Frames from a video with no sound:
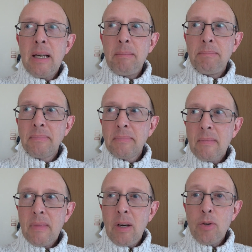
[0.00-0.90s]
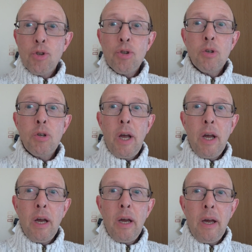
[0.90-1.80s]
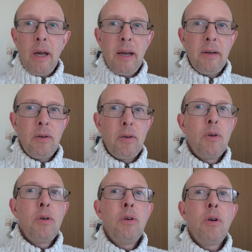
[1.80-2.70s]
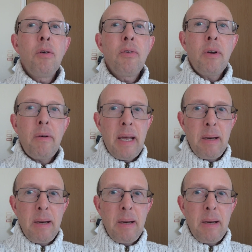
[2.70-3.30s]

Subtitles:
Also done another